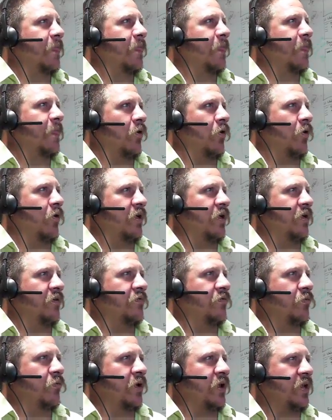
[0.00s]
Now,
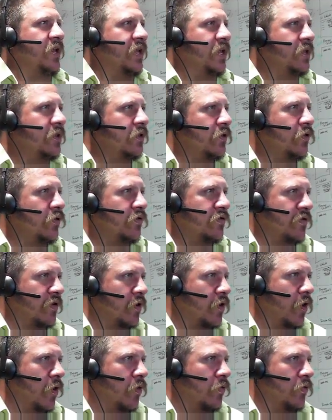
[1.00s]
if we didn't use a
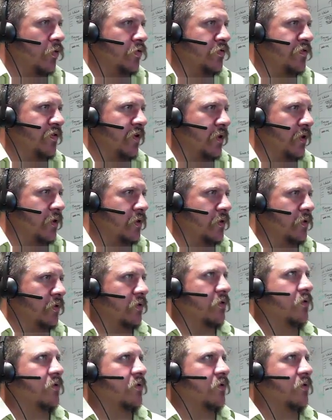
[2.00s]
coroutine,